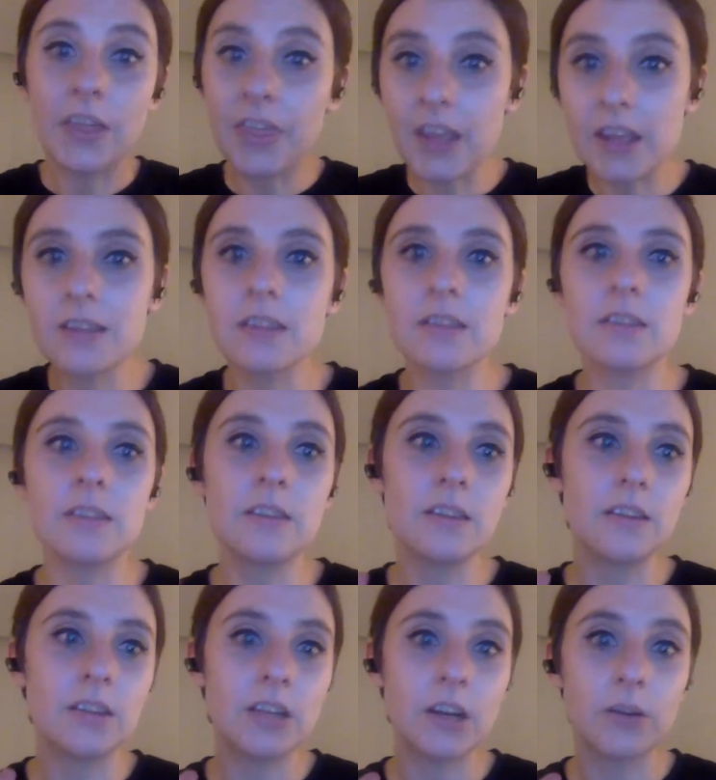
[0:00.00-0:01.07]
The thing
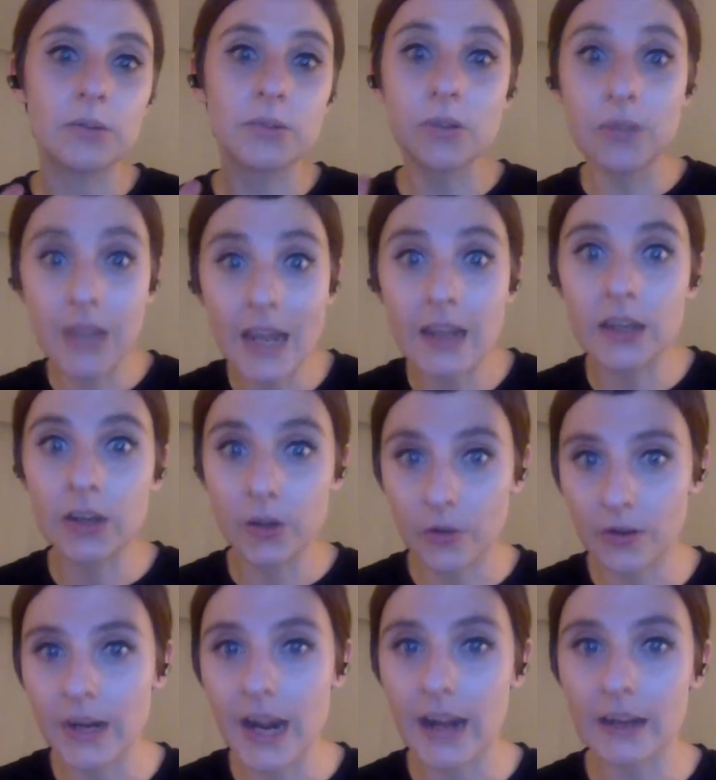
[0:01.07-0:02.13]
that, so they
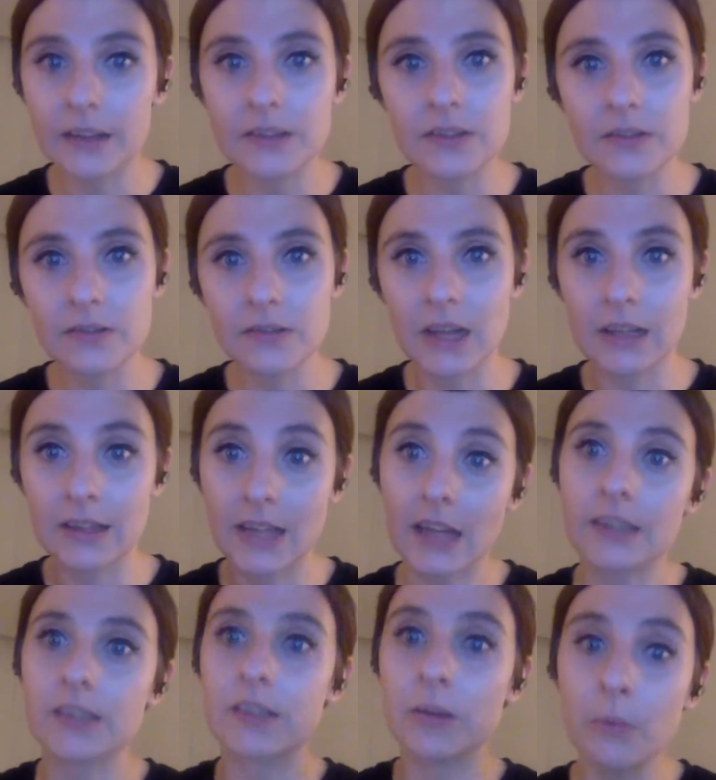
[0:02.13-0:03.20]
can create,
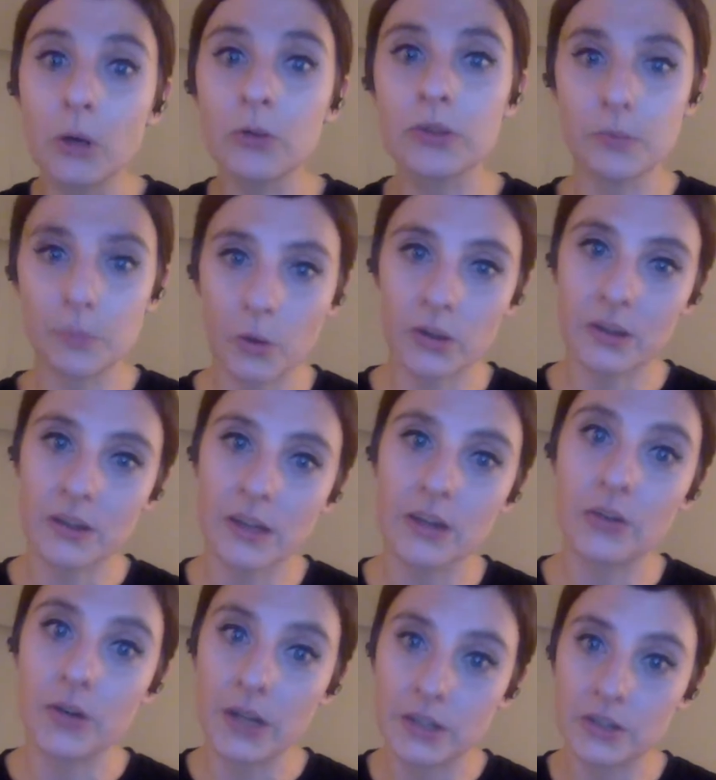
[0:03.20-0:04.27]
like, that's the most
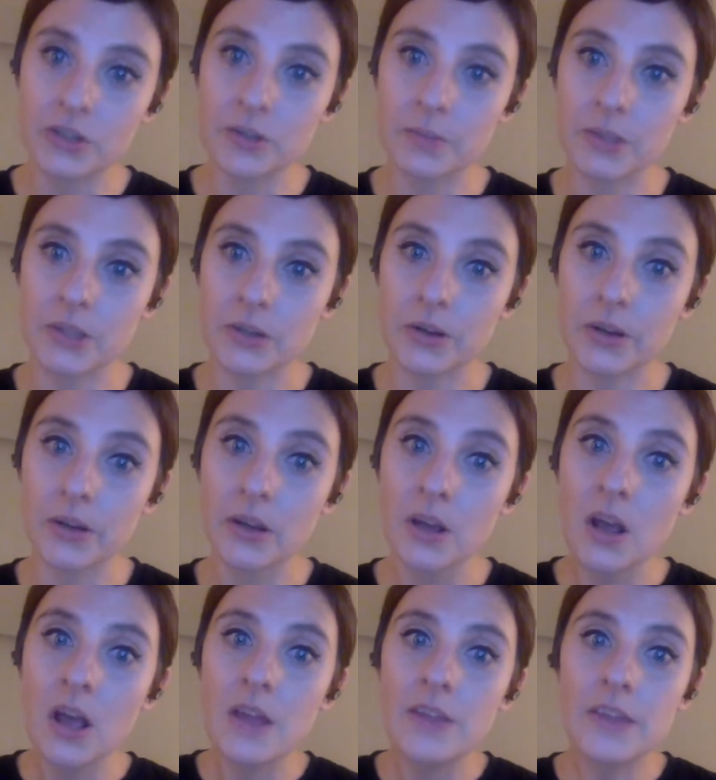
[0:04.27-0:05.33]
important thing creators should be doing.